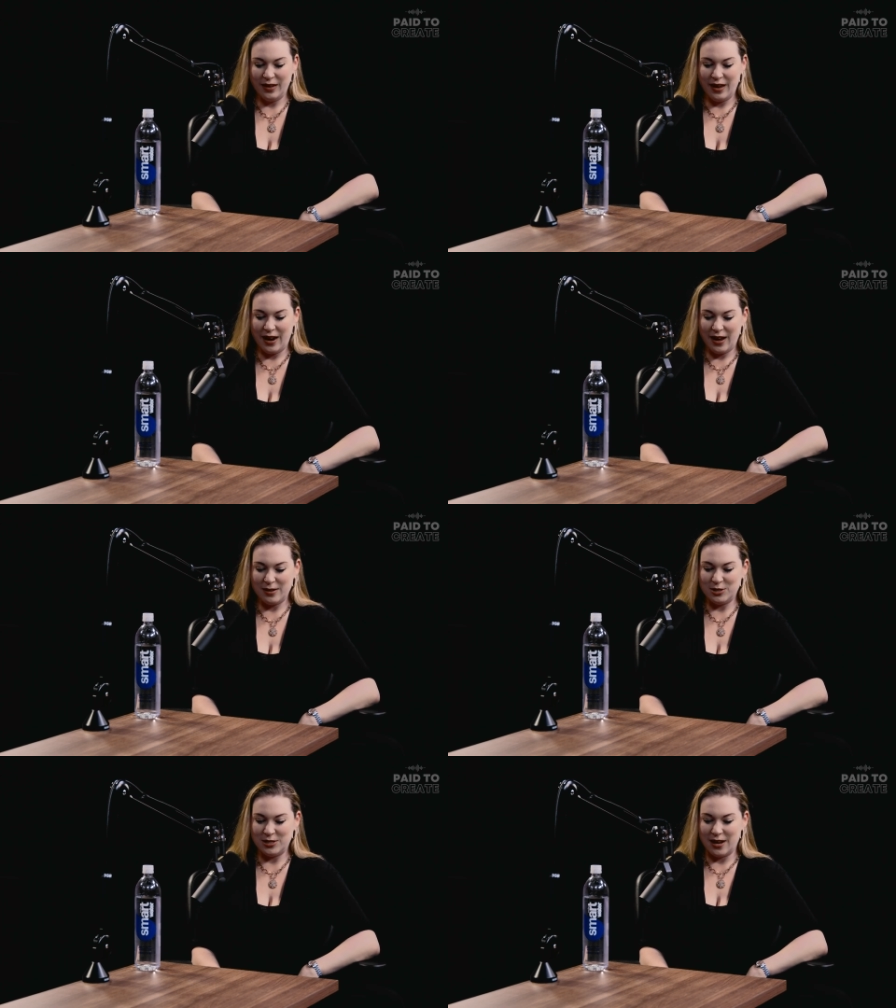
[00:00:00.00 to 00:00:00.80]
and I
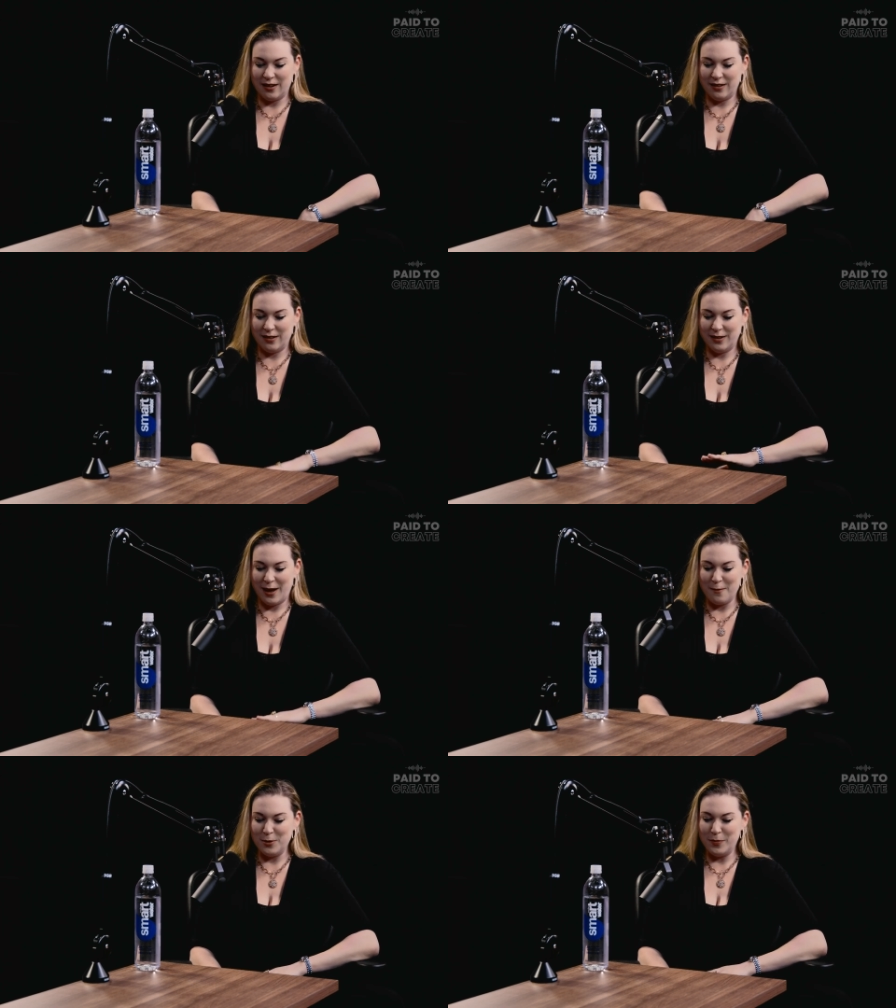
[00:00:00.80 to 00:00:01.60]
sent
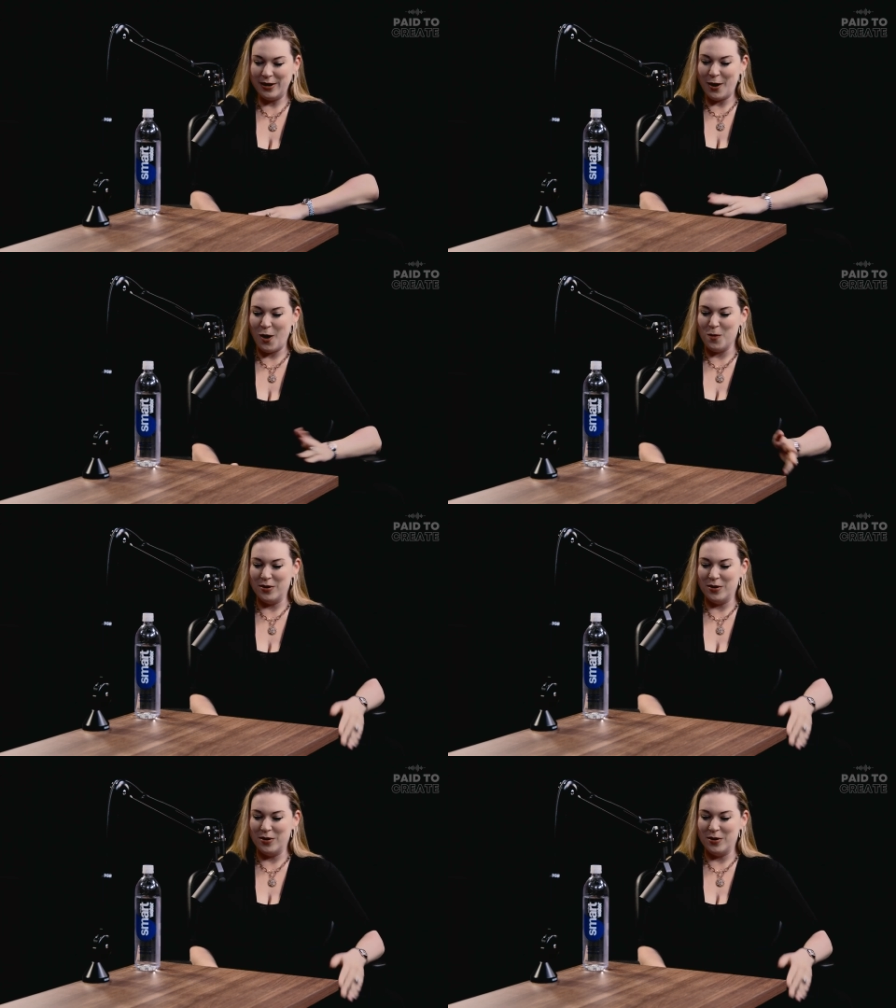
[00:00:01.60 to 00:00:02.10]
everybody home.